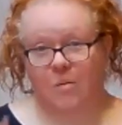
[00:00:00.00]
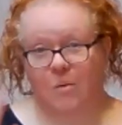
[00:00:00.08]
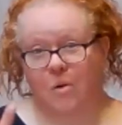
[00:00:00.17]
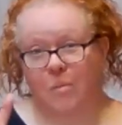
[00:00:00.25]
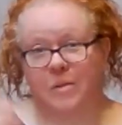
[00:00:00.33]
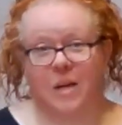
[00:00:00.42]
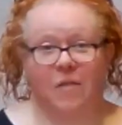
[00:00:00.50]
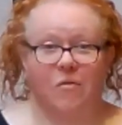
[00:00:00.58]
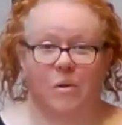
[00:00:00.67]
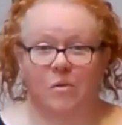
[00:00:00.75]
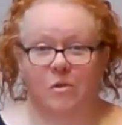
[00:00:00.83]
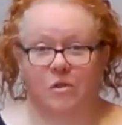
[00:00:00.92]
Welcome to
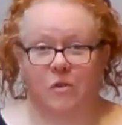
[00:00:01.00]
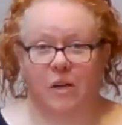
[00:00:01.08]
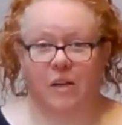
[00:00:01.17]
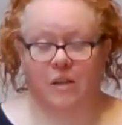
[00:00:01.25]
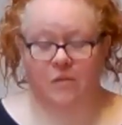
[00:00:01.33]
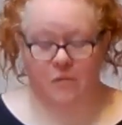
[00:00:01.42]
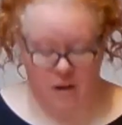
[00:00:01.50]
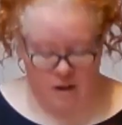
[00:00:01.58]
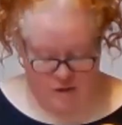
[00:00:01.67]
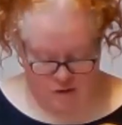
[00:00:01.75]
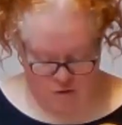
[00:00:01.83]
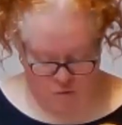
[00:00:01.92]
everyone who's joining us
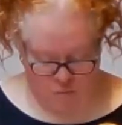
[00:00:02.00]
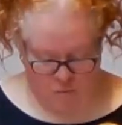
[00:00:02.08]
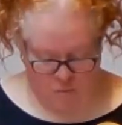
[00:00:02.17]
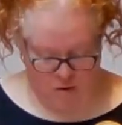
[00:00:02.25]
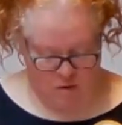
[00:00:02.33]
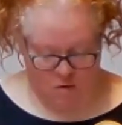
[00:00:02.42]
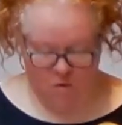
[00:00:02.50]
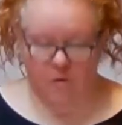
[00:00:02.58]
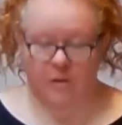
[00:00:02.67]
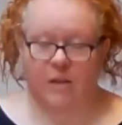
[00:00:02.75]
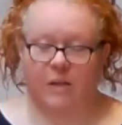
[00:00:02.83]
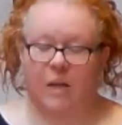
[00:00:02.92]
via Zoom,
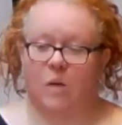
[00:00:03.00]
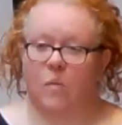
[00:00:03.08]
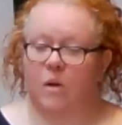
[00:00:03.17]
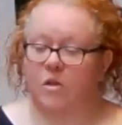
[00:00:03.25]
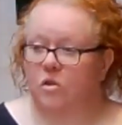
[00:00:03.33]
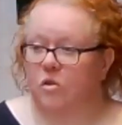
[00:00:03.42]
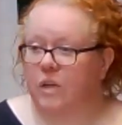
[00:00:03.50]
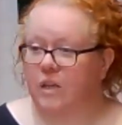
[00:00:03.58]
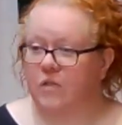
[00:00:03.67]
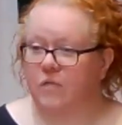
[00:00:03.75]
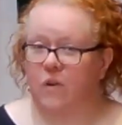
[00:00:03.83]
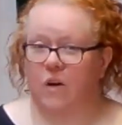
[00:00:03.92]
or indeed anyone
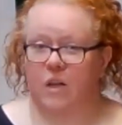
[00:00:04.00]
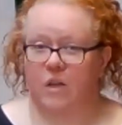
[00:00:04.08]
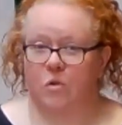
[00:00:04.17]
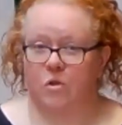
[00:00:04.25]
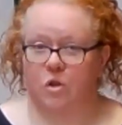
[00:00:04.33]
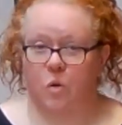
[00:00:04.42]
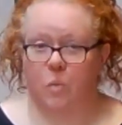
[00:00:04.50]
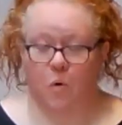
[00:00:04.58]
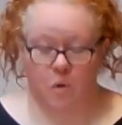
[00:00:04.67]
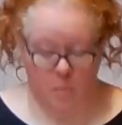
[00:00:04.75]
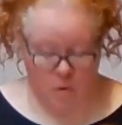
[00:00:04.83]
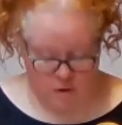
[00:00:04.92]
joining us via YouTube or the